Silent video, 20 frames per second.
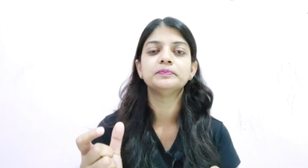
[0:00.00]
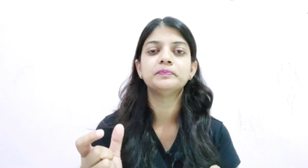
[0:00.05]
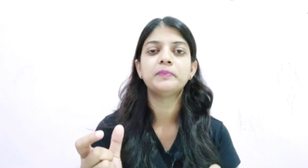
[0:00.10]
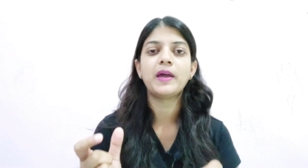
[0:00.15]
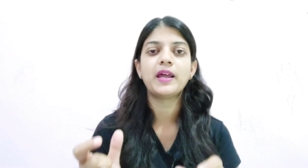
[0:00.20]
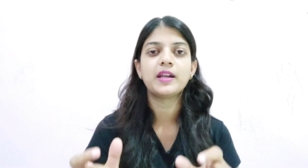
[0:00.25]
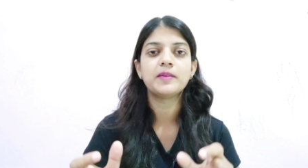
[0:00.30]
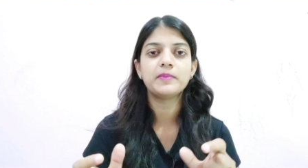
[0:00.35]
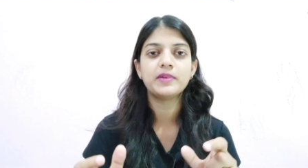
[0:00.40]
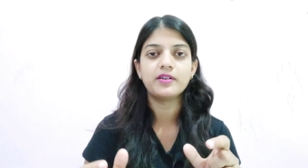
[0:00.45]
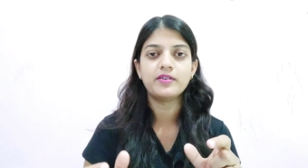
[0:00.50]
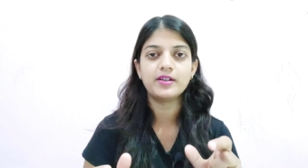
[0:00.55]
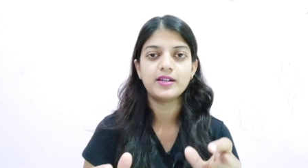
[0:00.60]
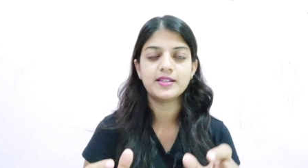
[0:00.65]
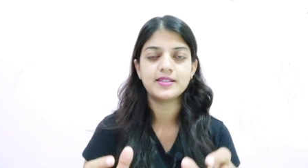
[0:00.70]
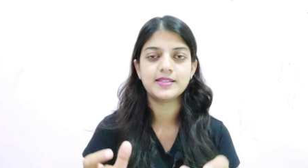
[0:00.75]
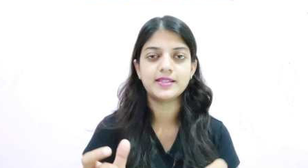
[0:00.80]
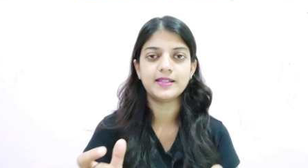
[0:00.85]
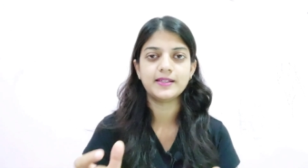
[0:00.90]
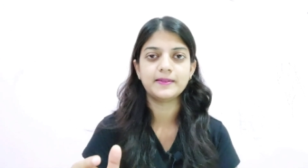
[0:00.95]

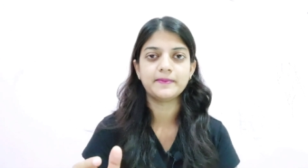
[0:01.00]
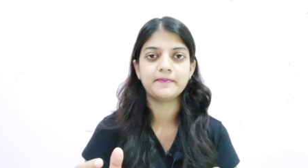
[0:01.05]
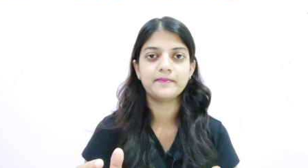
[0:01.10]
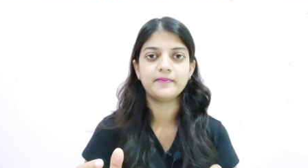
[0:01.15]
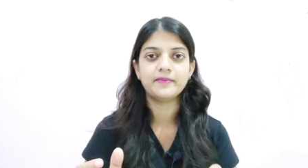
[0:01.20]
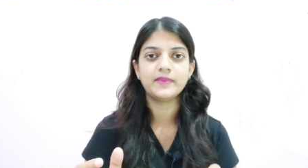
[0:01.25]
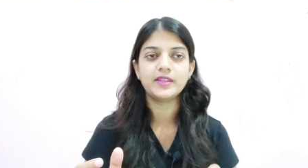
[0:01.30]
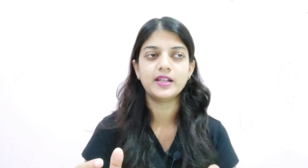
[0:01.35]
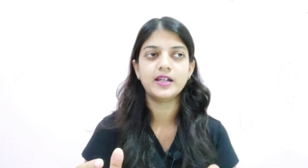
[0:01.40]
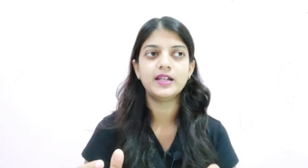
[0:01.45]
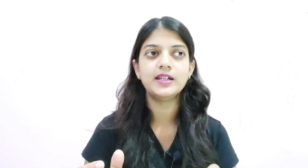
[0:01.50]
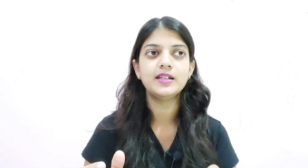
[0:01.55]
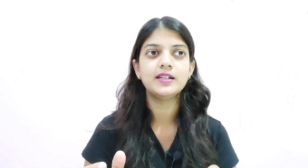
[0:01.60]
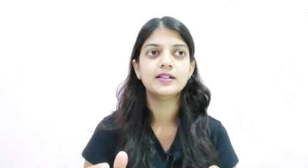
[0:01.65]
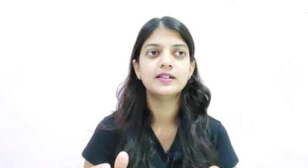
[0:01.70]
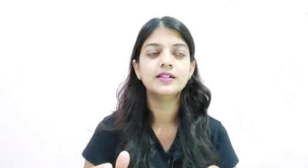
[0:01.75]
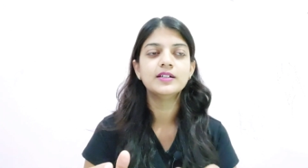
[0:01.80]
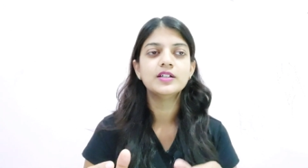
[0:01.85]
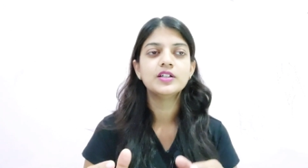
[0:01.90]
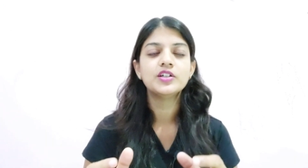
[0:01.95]
parameterizing, right?
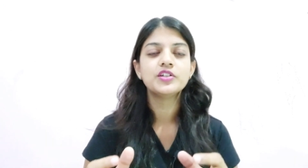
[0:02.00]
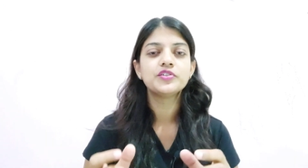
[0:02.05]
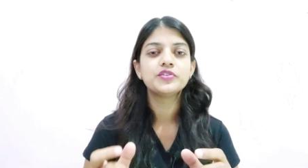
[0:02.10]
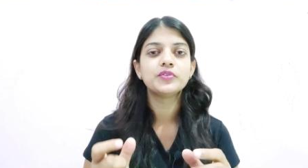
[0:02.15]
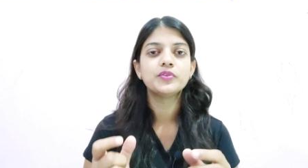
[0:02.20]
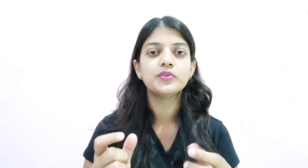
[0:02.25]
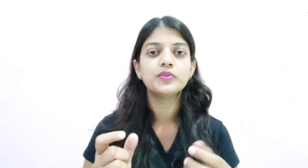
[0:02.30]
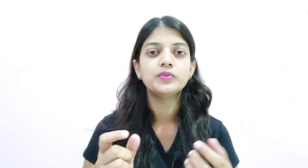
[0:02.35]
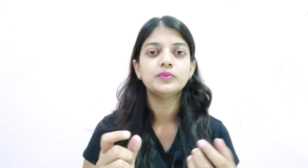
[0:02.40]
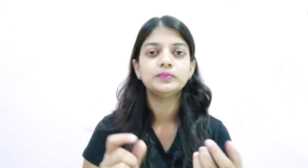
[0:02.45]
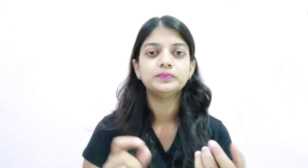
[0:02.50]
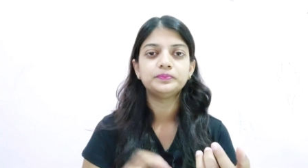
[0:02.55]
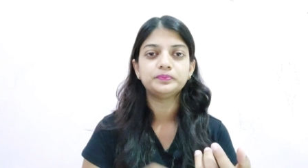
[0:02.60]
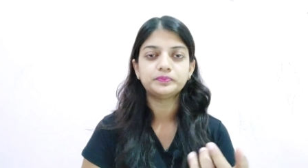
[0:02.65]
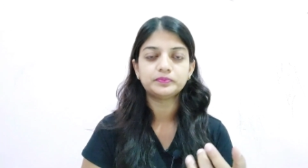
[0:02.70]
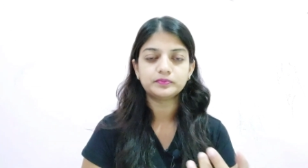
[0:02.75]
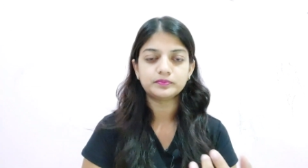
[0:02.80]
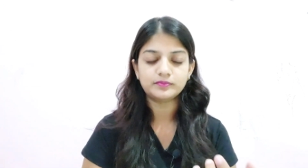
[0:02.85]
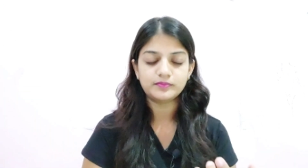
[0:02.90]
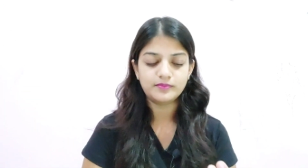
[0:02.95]
So
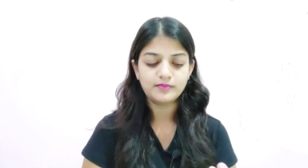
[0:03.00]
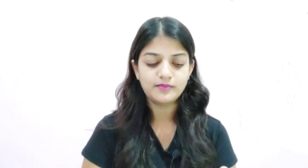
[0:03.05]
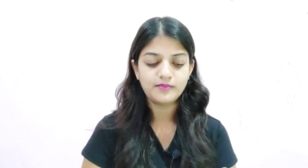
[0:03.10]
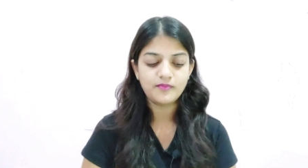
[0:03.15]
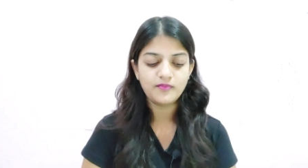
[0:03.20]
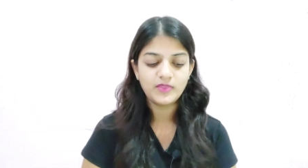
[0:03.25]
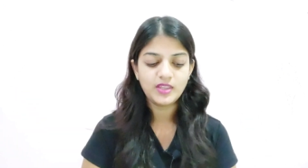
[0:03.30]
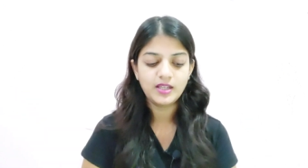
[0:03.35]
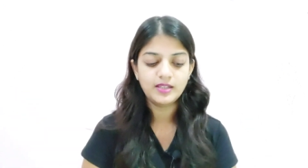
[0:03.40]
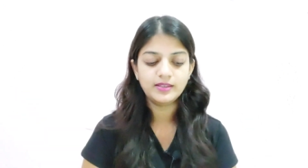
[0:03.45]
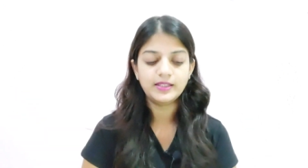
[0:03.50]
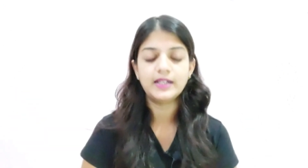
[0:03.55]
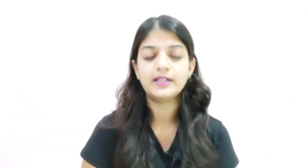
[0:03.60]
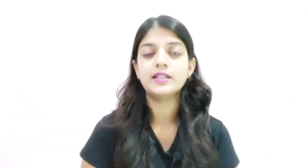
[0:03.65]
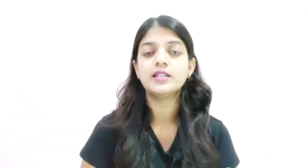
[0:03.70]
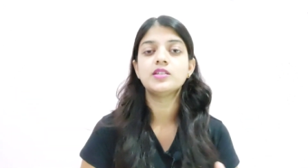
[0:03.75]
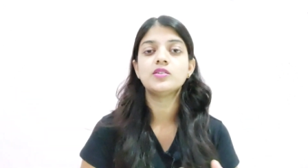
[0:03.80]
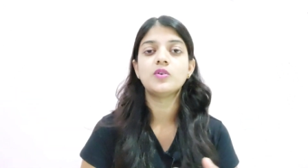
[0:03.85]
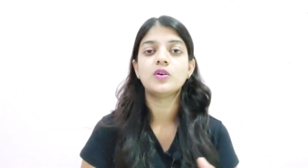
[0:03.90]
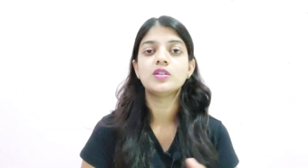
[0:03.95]

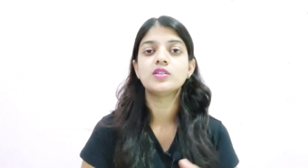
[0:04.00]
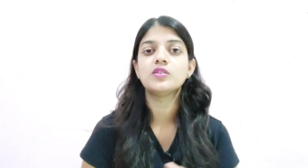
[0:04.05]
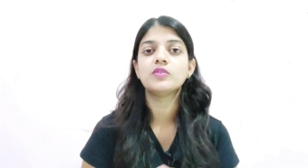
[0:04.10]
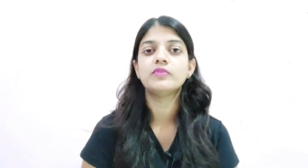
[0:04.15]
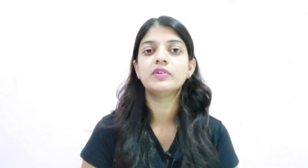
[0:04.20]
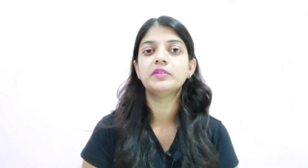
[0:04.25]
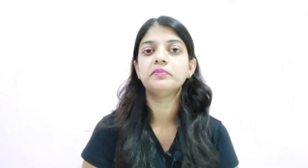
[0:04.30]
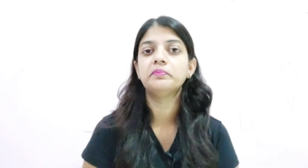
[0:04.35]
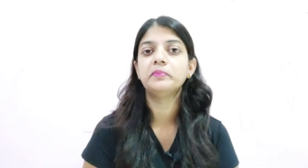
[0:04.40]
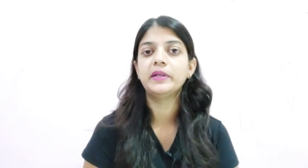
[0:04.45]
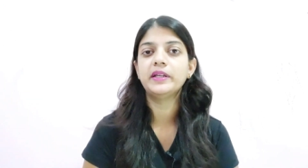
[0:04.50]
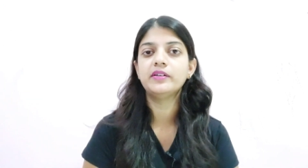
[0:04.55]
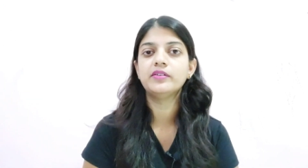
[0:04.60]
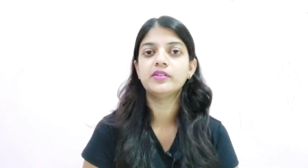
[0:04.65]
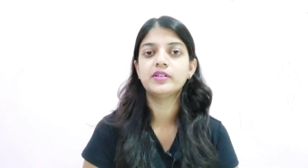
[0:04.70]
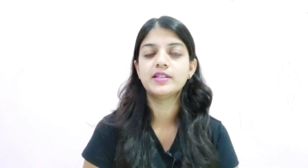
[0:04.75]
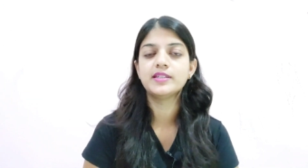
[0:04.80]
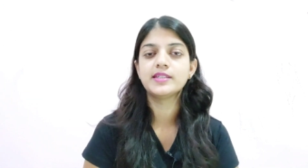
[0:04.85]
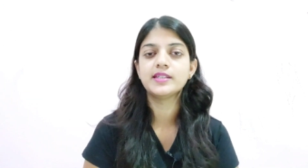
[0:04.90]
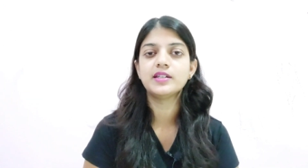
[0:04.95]
that is also one main
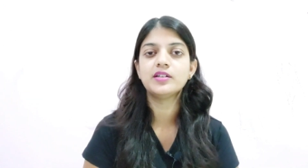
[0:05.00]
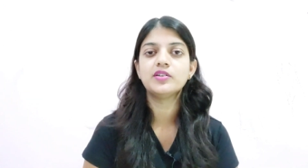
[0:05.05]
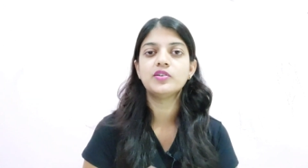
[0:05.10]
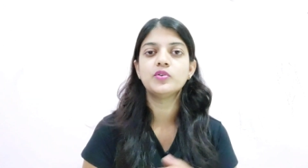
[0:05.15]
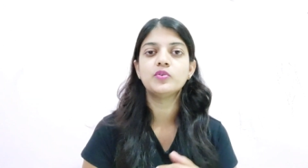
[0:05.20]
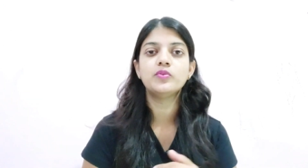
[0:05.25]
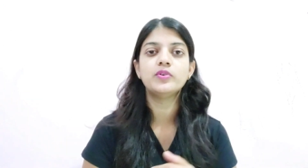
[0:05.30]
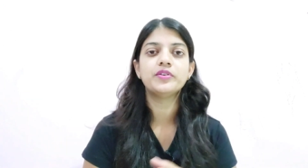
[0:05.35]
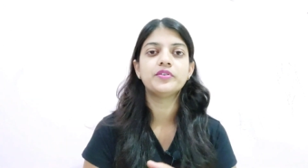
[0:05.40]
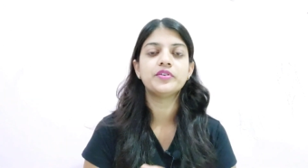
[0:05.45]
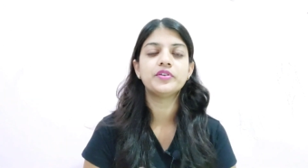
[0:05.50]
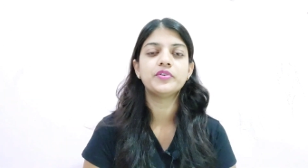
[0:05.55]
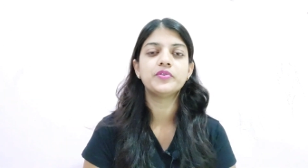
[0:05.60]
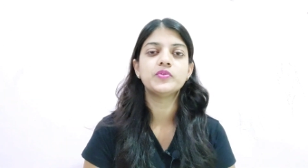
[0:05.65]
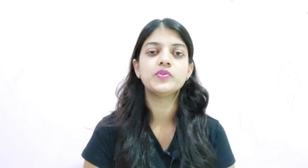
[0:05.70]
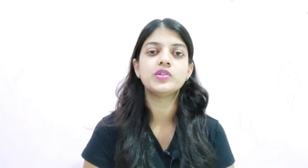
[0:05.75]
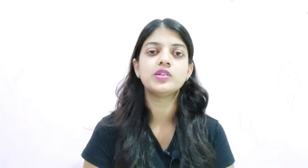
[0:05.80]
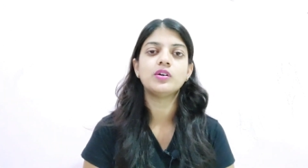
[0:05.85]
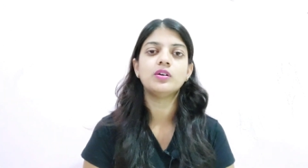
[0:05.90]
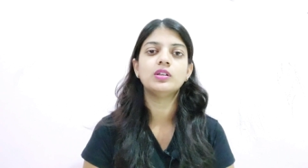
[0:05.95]
reason to
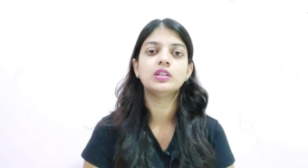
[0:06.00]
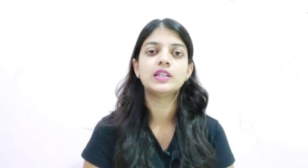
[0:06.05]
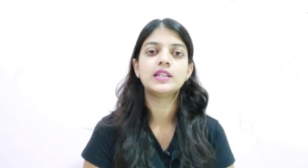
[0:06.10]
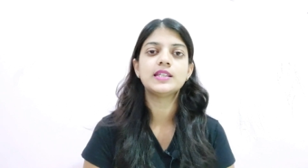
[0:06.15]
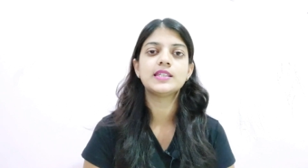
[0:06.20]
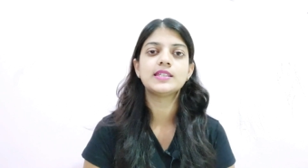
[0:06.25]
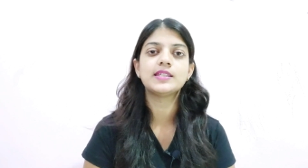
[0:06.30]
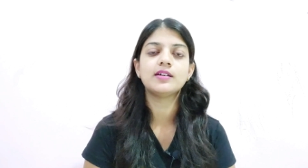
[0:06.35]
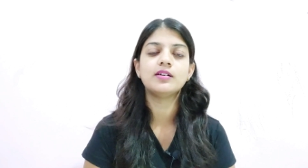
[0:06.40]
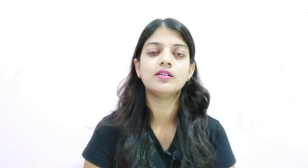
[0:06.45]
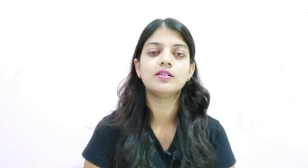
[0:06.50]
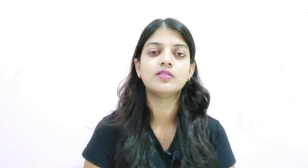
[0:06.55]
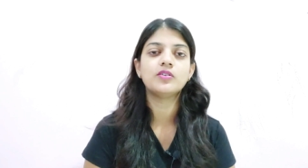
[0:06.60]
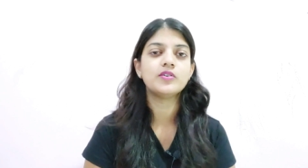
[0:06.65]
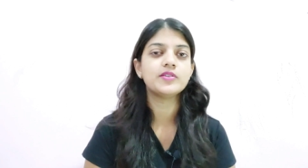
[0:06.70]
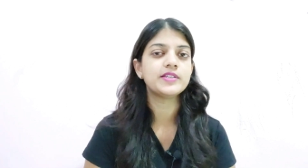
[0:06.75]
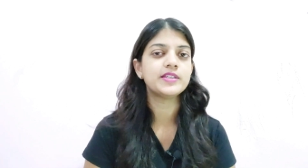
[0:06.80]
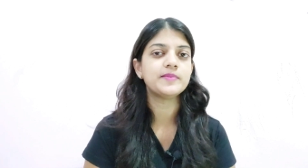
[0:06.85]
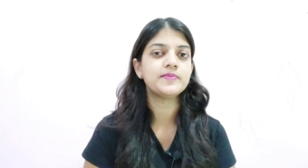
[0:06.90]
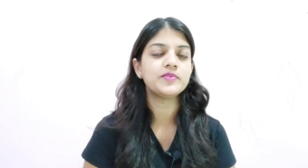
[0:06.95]
introduce all these
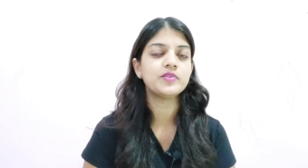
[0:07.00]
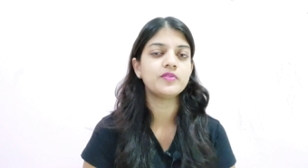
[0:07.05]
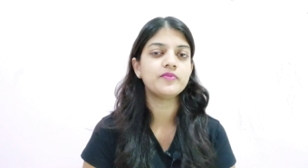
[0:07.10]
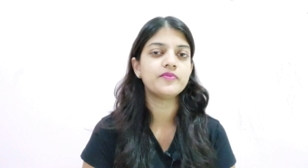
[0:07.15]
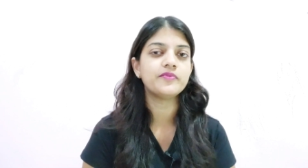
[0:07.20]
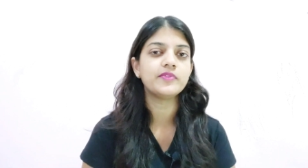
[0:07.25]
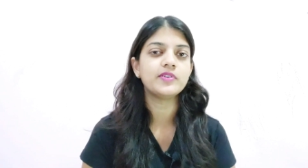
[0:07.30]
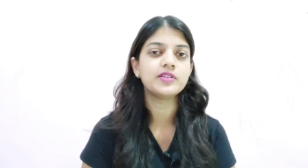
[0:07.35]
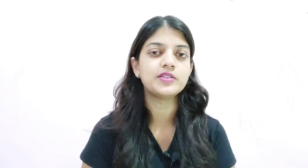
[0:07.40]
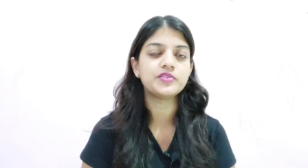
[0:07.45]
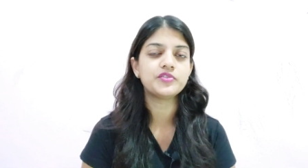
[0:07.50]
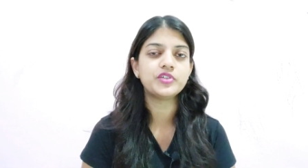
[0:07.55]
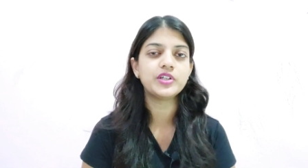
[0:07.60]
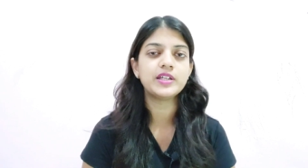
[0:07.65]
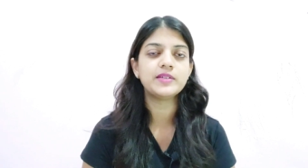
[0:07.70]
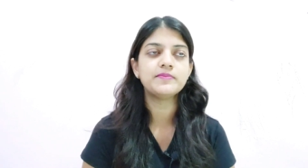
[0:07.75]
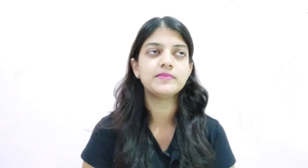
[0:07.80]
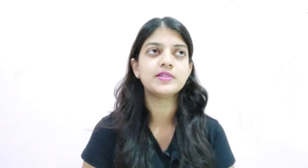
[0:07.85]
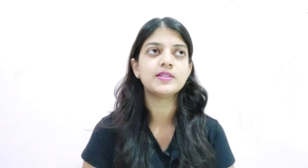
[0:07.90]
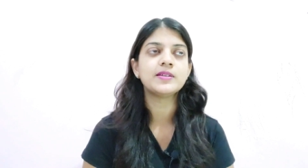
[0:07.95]
concepts of
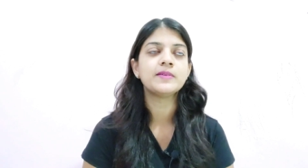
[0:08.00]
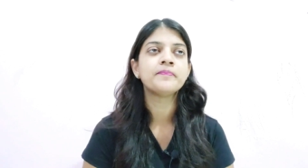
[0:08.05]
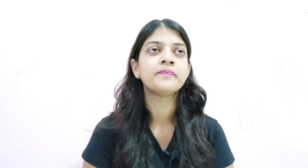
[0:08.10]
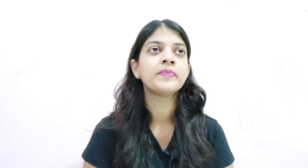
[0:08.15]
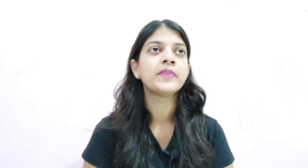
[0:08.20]
streams.